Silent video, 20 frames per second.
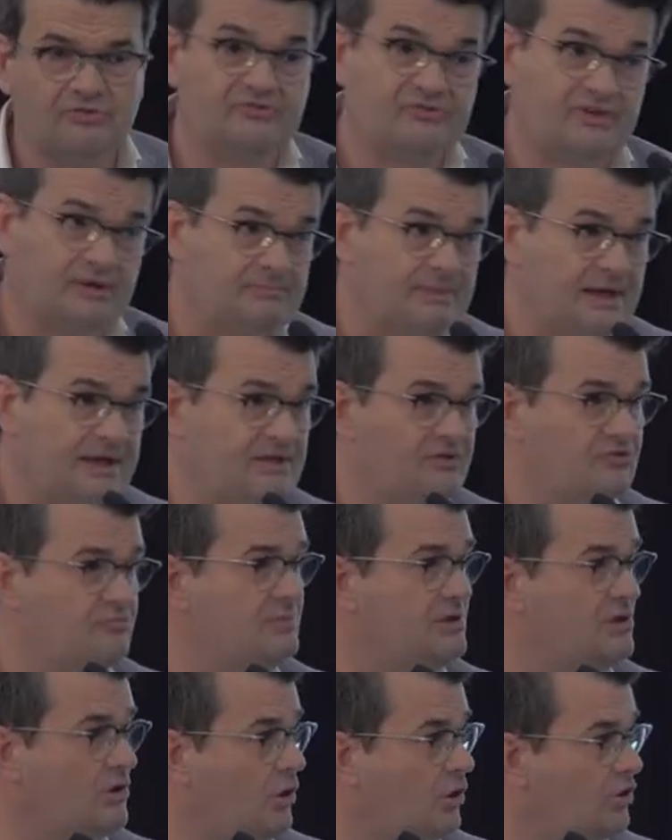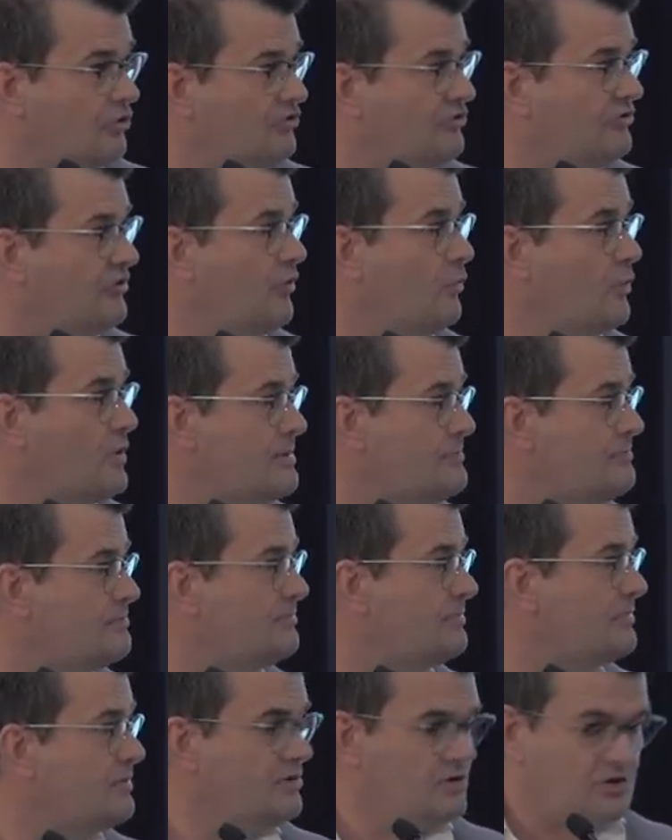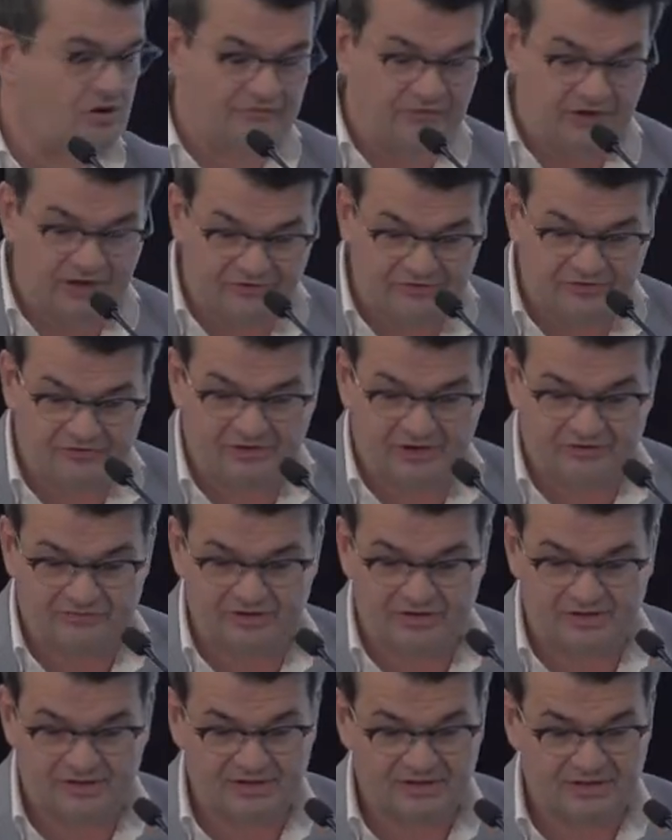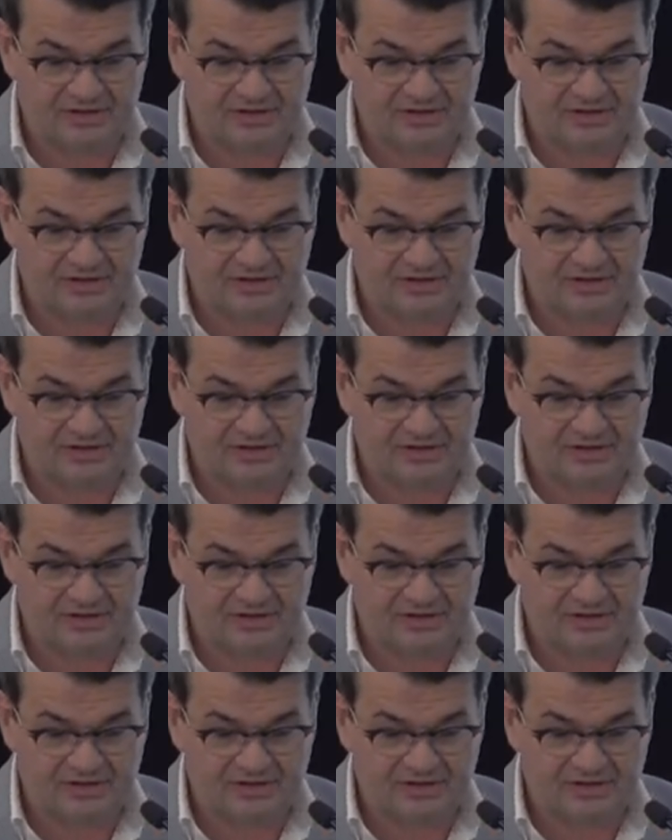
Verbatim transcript: some matters, beyond the whim of the legislature.